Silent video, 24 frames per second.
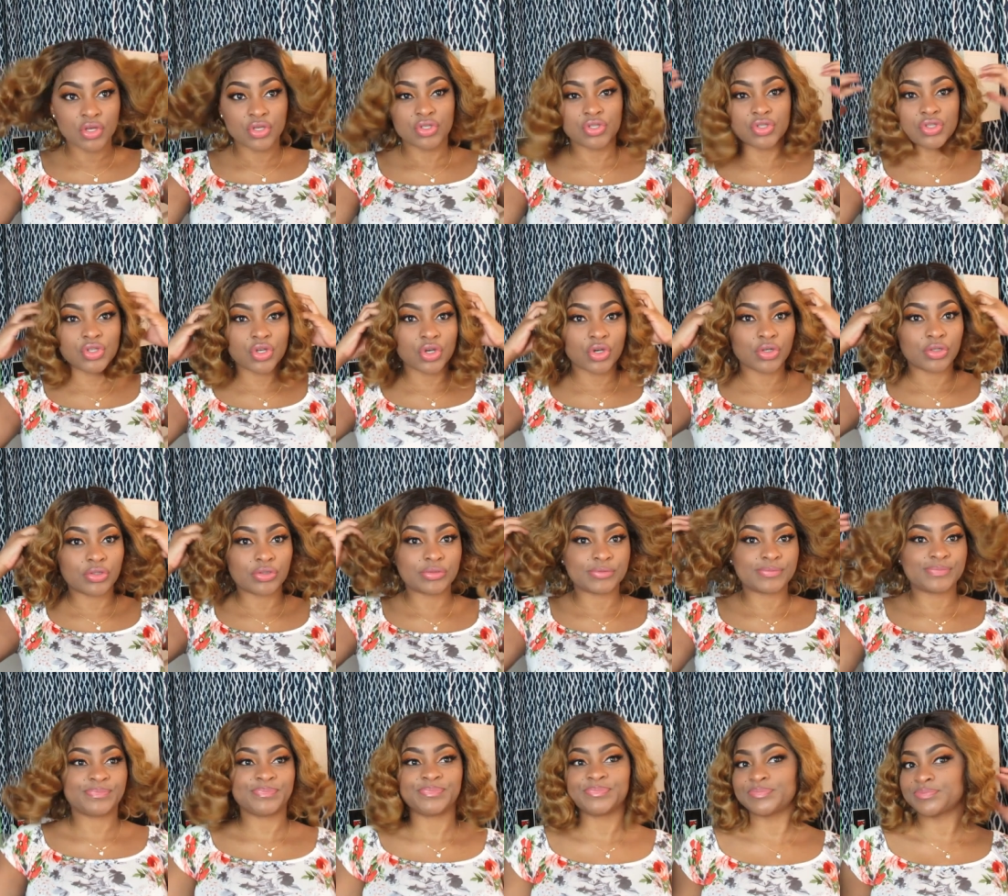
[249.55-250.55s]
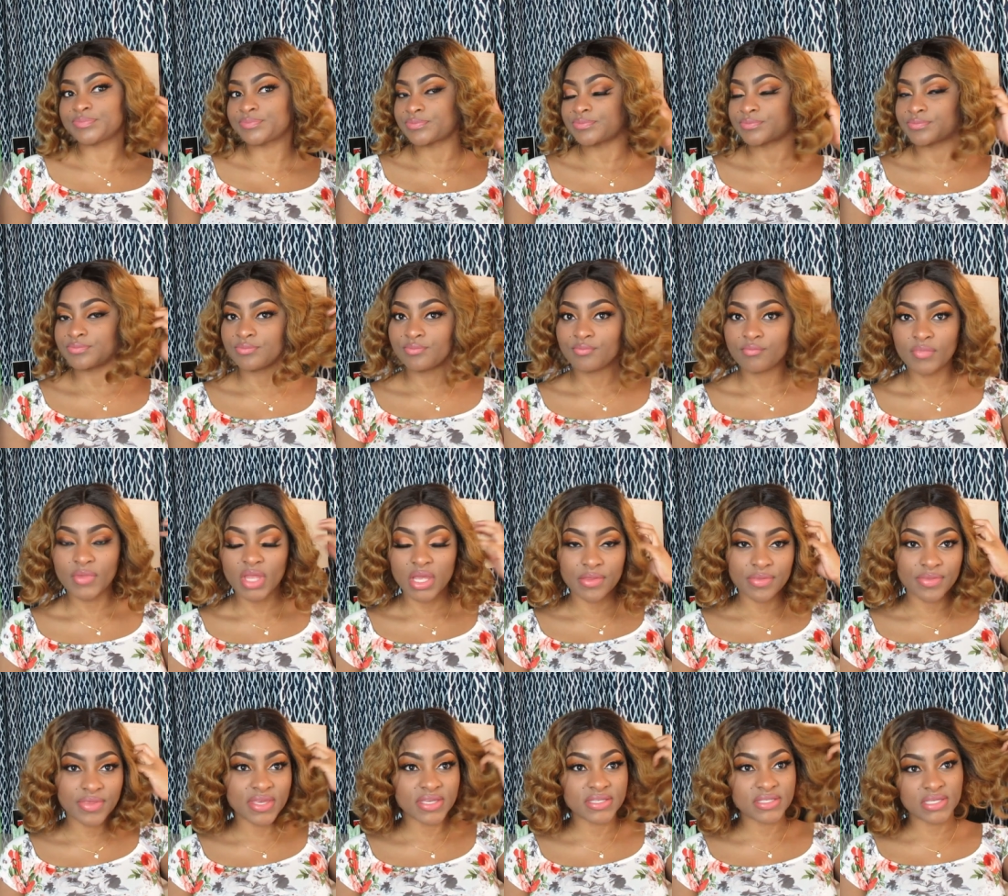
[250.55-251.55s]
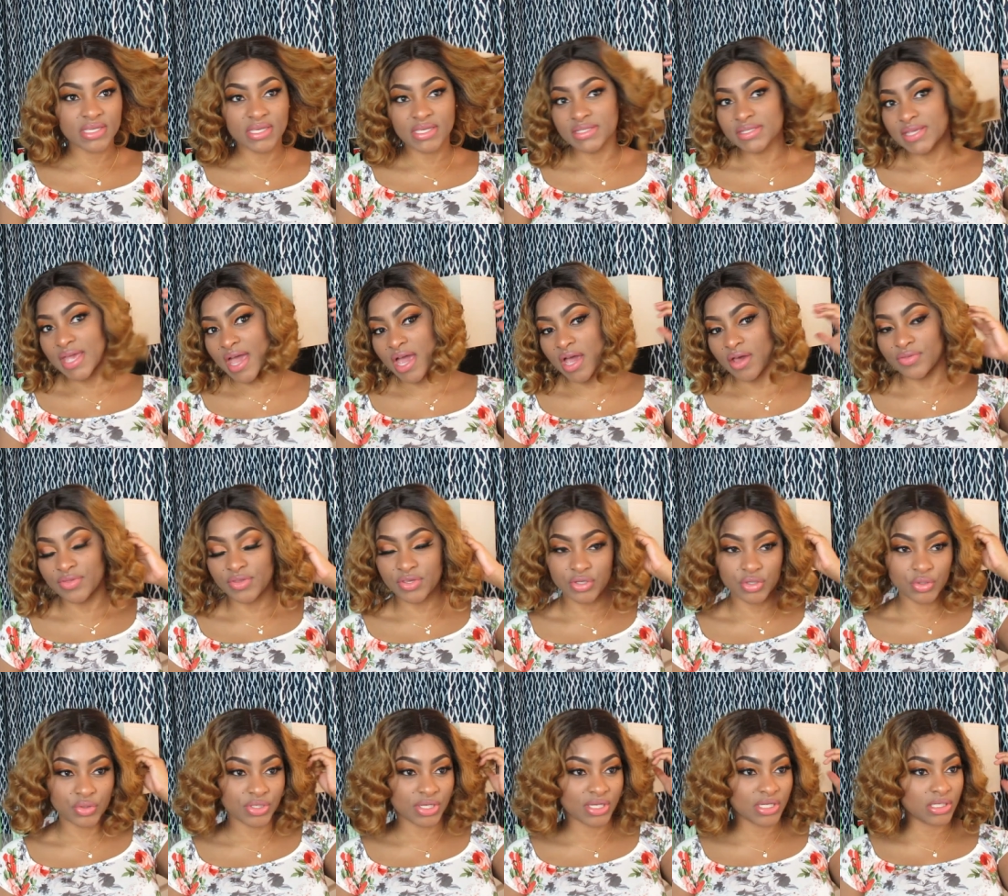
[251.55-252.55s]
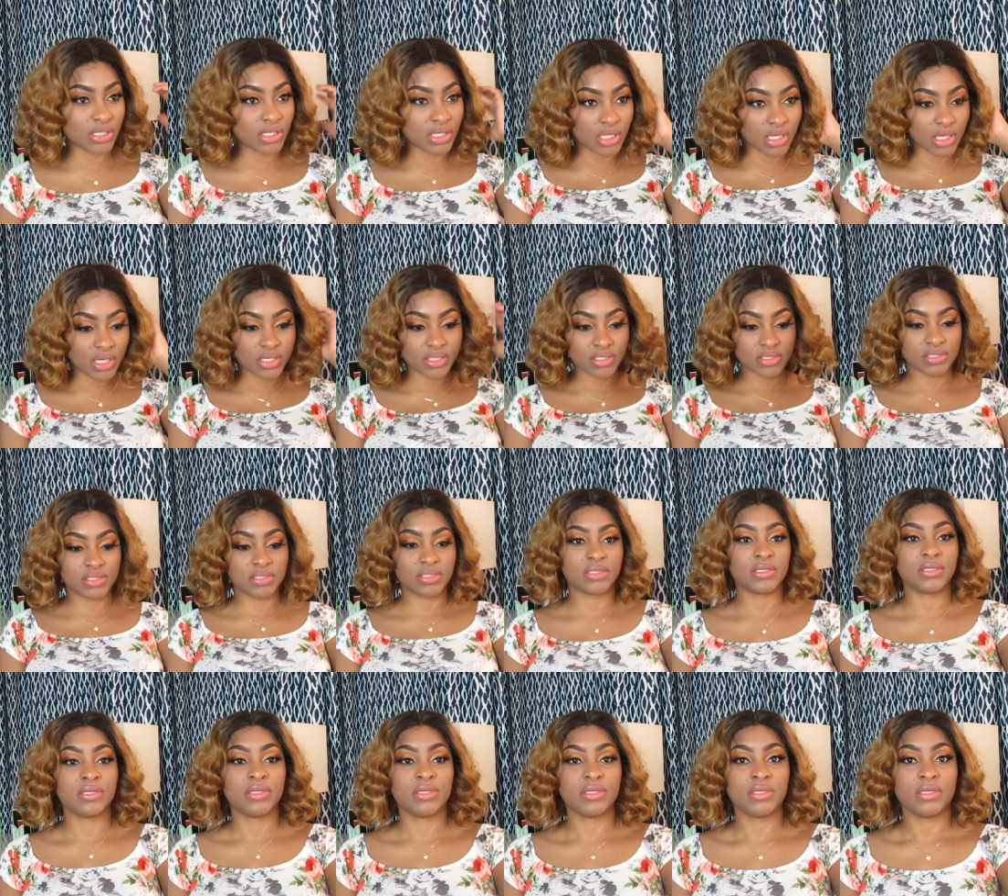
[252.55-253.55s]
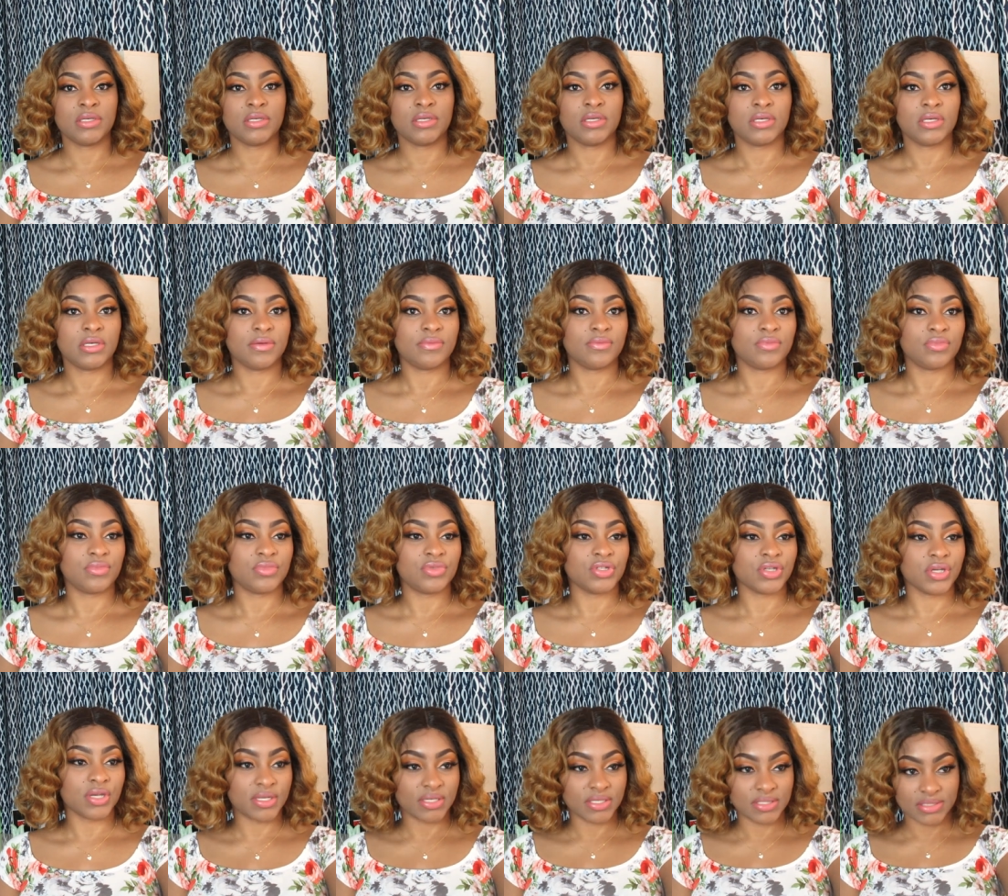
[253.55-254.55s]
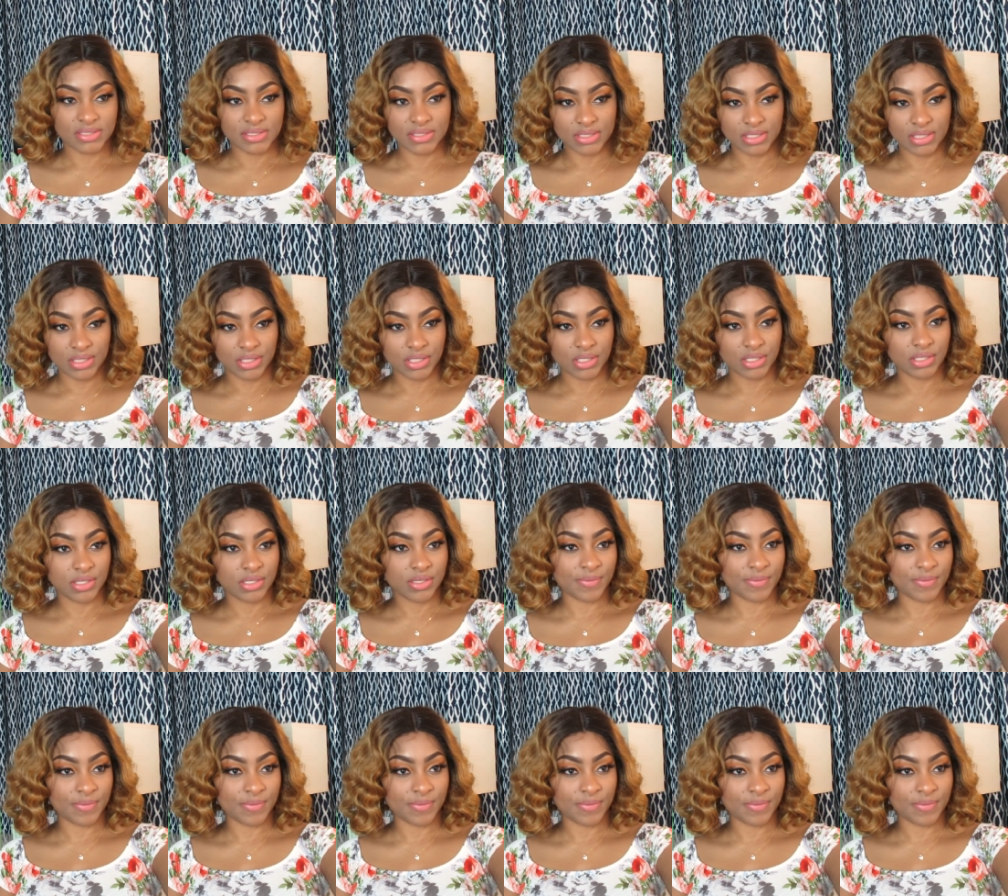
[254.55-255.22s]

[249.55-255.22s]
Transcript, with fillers: So this is how the unit looks I'm trying to see